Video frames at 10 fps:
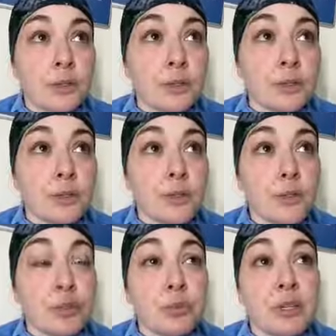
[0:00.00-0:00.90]
There was a
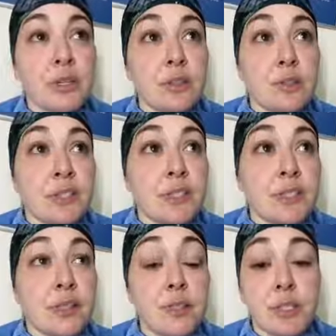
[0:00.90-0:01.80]
nurse who played, placed
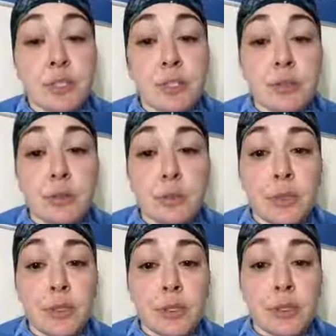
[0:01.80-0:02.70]
an NG tube
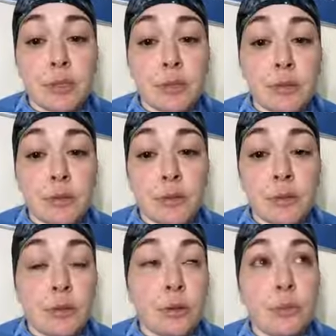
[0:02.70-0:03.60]
into
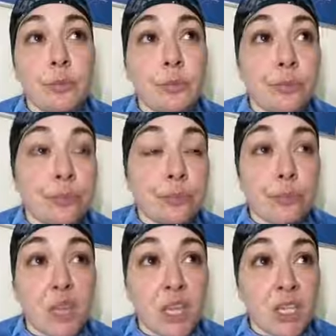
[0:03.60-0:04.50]
um
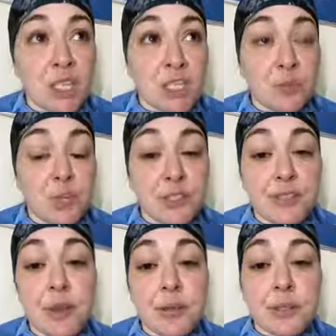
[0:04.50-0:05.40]
into some guy's
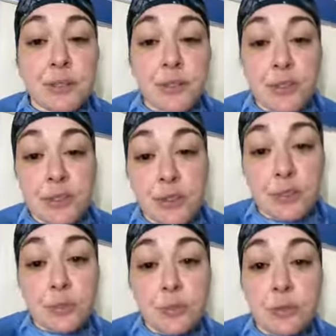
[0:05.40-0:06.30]
lungs and filled his
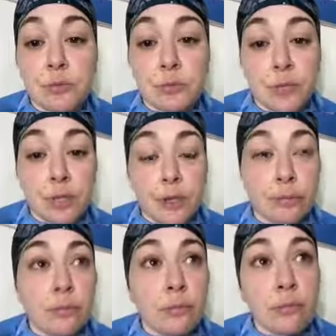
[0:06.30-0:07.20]
lungs with tube
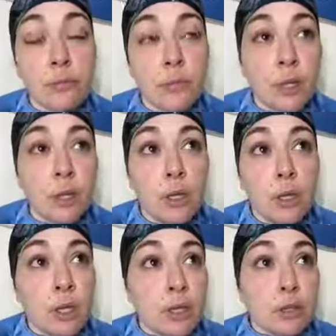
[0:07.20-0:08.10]
feeding.
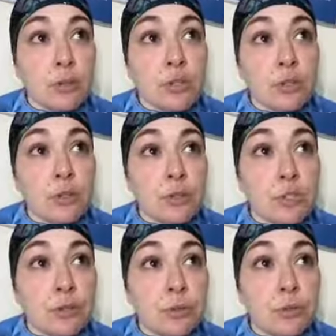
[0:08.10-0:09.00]
There was a
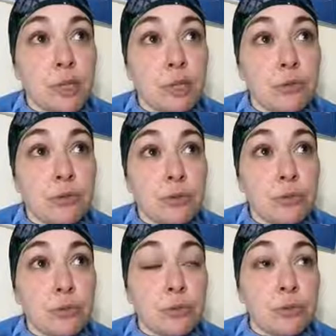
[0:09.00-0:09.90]
nurse who
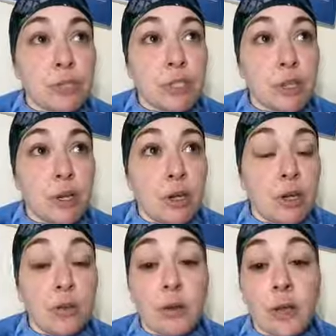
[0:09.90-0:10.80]
confused uh,
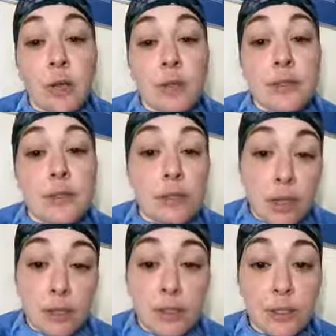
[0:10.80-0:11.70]
a long act-
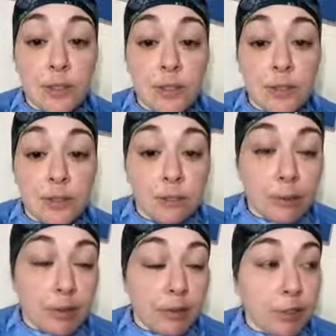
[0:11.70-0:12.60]
acting insulin
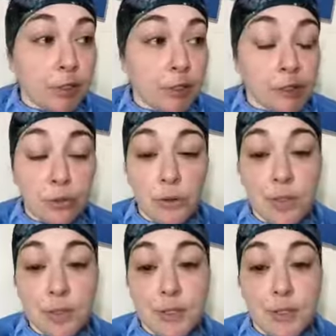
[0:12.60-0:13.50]
with a short
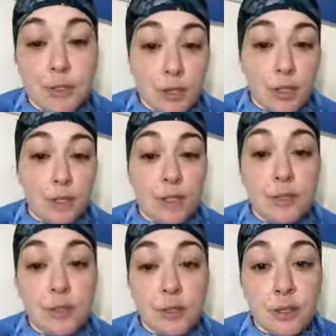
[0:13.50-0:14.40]
acting, acting
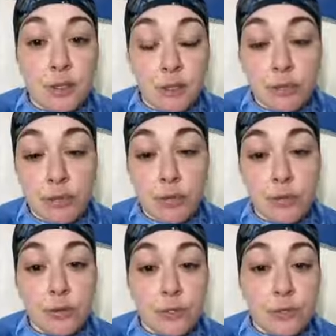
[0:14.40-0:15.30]
insulin and gave 30
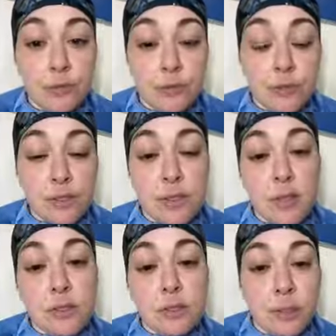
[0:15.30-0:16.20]
units of a fast
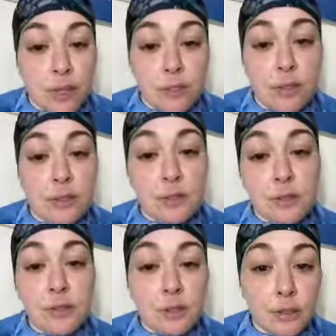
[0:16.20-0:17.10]
acting, acting
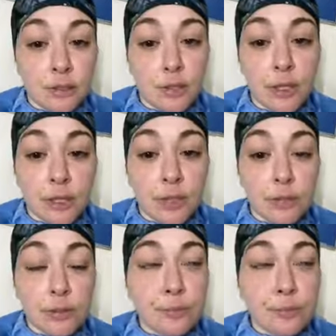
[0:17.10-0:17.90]
insulin and killed the guy.